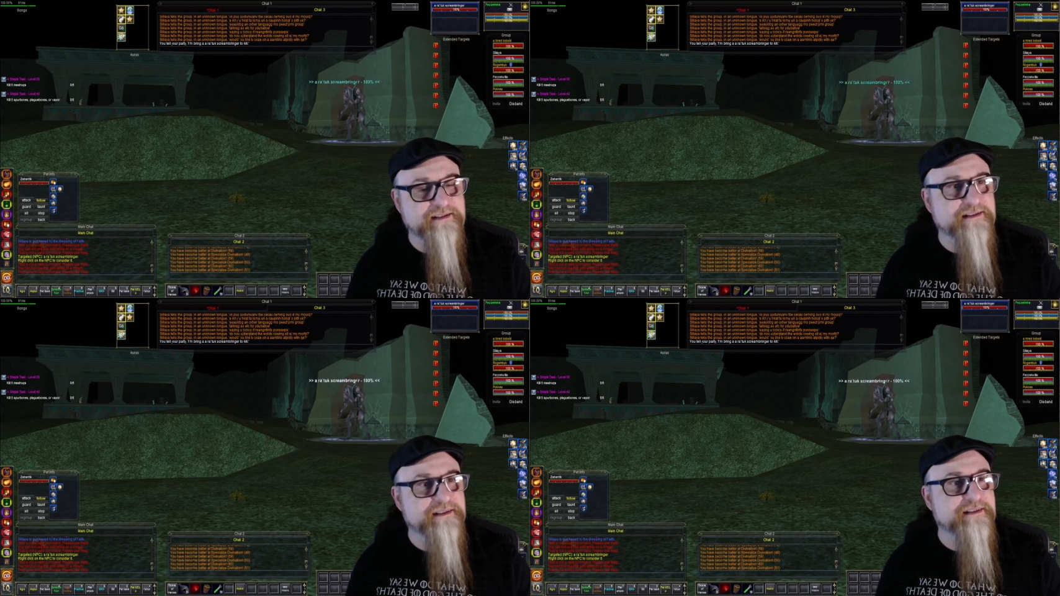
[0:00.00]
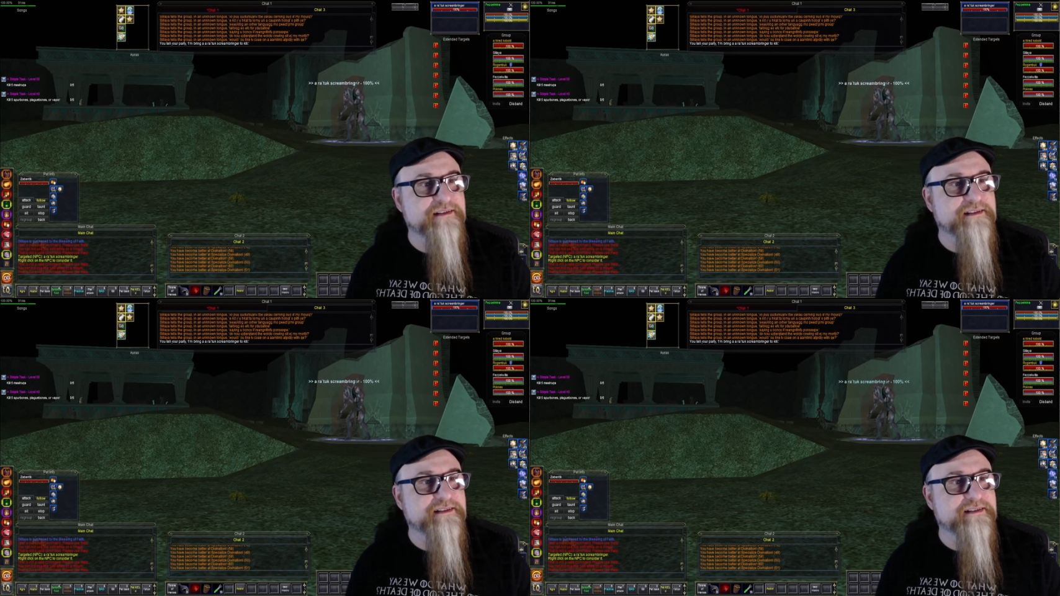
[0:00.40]

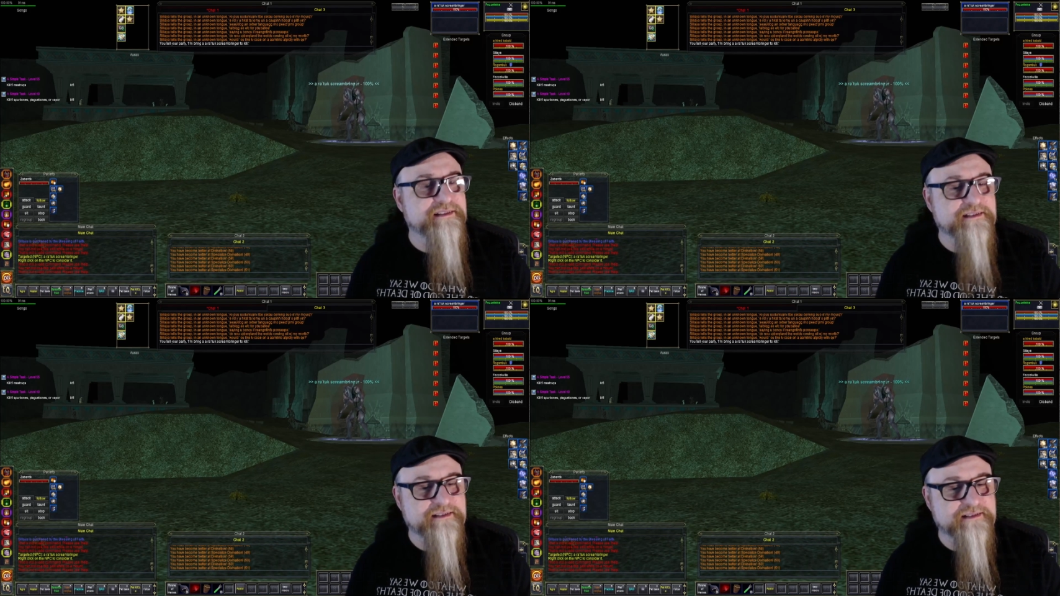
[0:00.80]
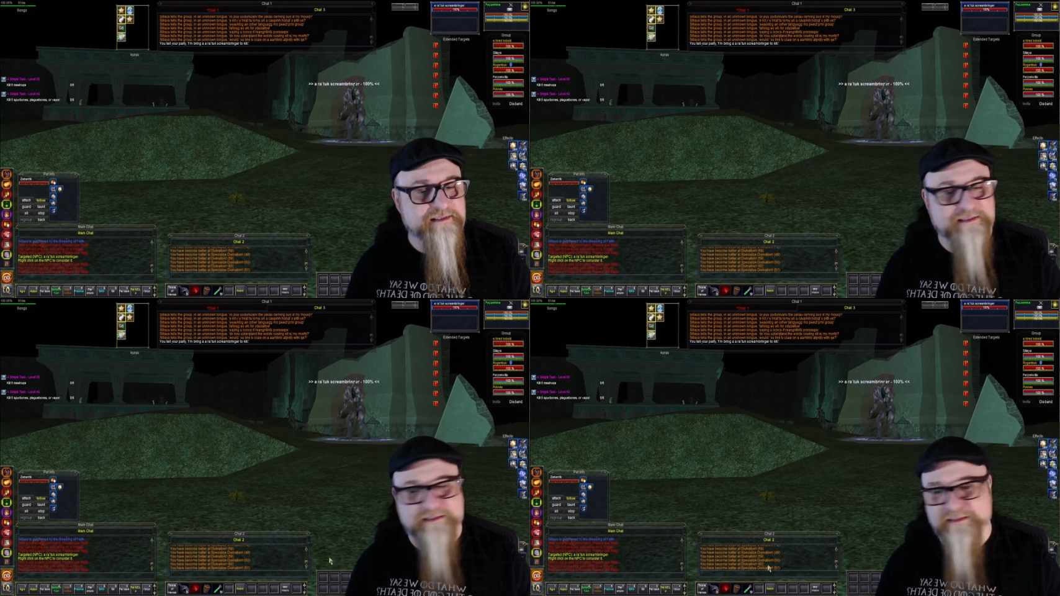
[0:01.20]

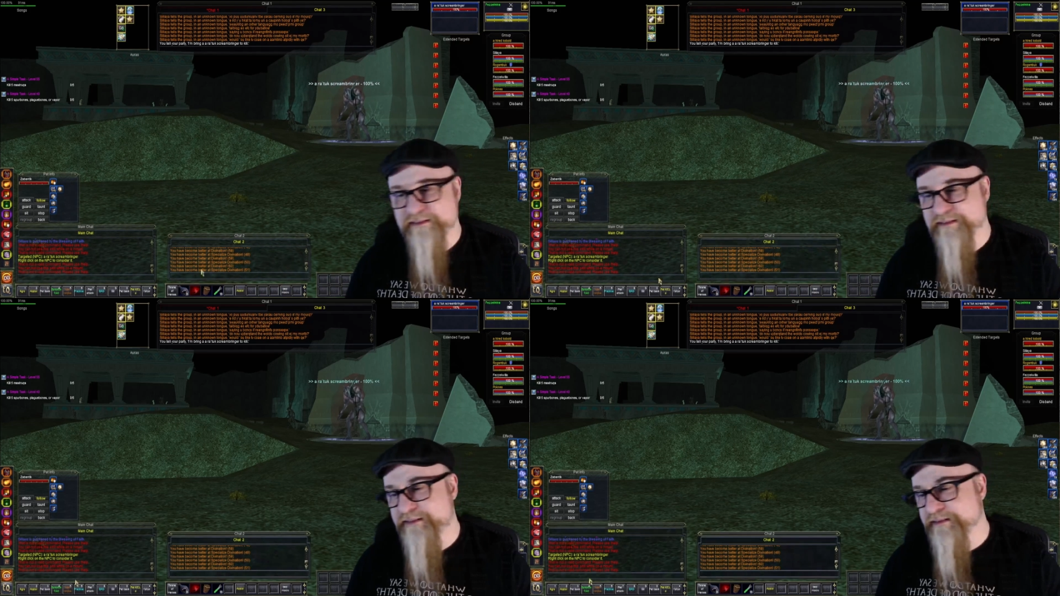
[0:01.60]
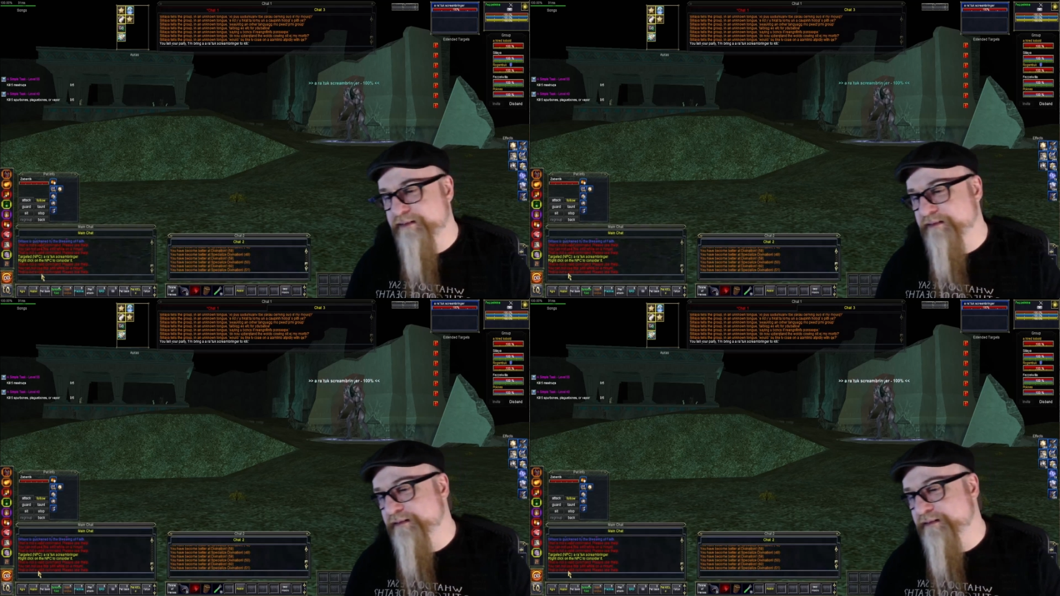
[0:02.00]
[no speech]